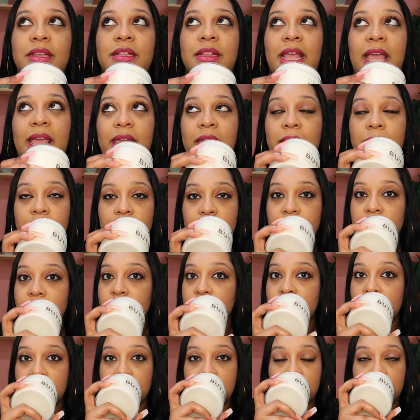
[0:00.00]
Like,
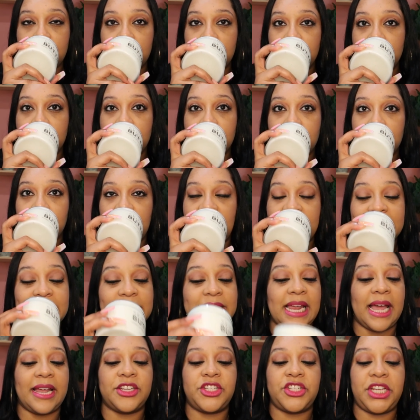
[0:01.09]
it's
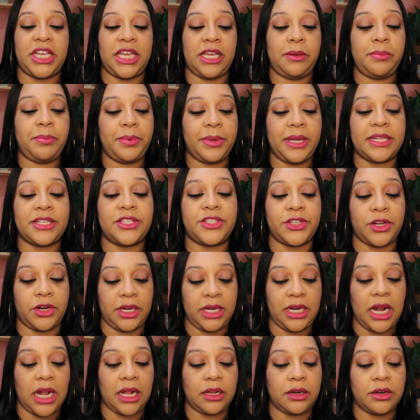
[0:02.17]
not cheap. It's
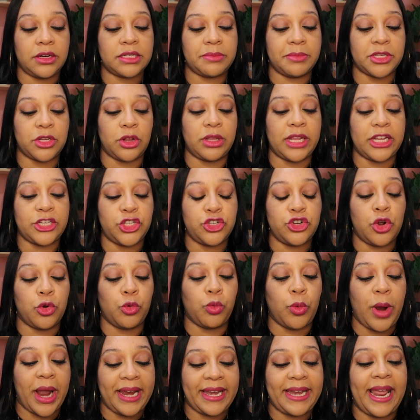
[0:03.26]
$30. I'm gonna let you know
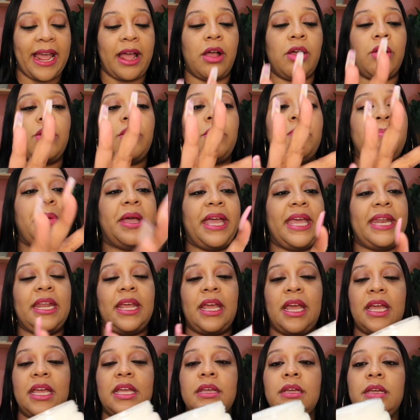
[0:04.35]
right now, but
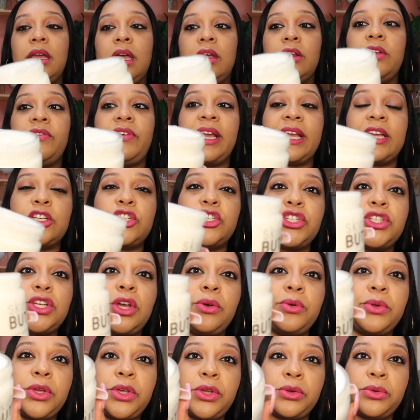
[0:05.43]
I don't know if I can
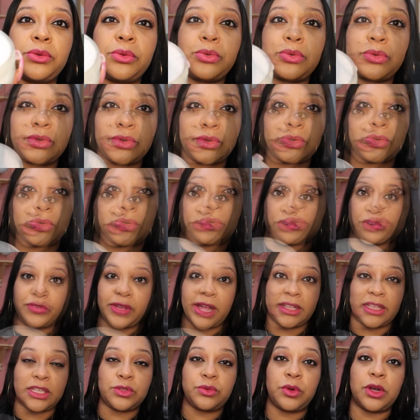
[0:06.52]
show you. I know for a
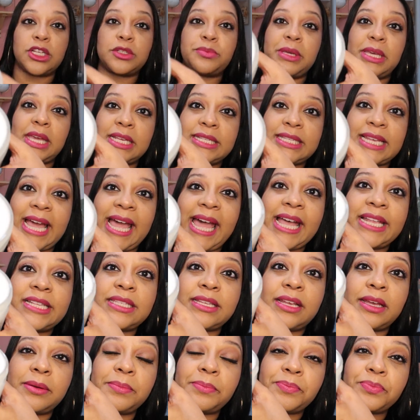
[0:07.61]
fact this works because I had
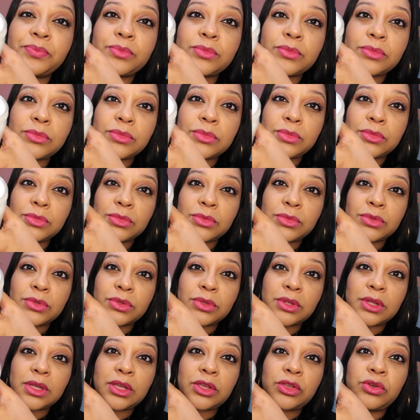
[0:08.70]
some.
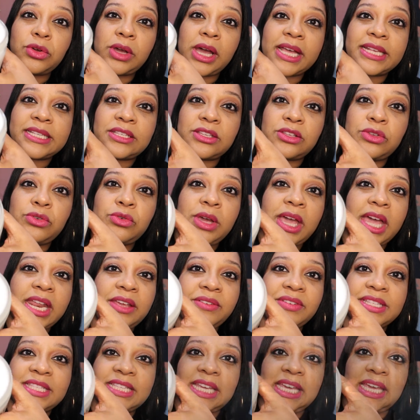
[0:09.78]
You guys, you can't
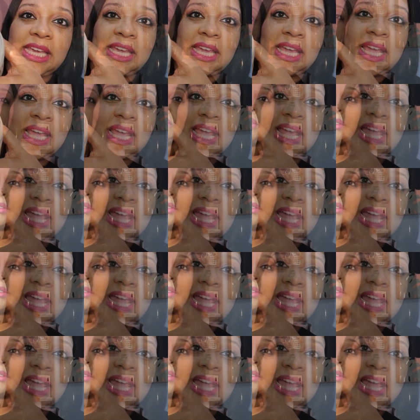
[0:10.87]
even see.